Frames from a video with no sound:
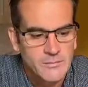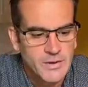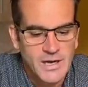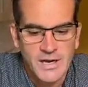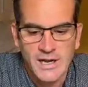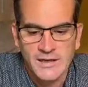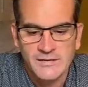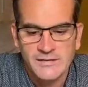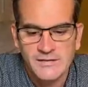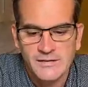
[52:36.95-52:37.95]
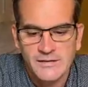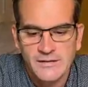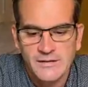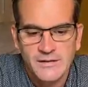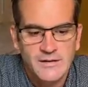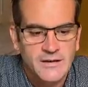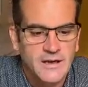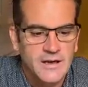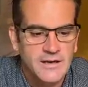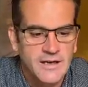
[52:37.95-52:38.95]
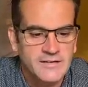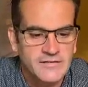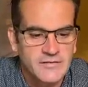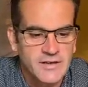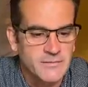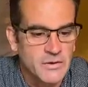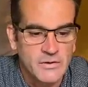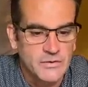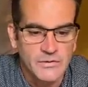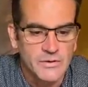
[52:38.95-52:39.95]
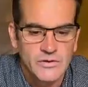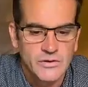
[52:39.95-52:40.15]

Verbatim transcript: buys an ice cream? Who?